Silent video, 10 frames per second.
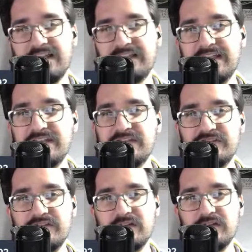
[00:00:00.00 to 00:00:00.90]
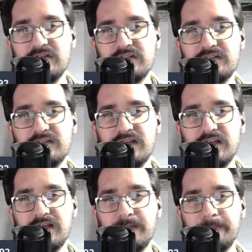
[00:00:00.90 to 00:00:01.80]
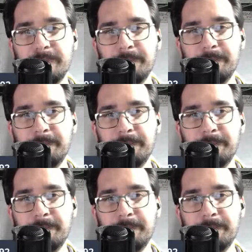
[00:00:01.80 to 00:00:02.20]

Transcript: again she looked dominant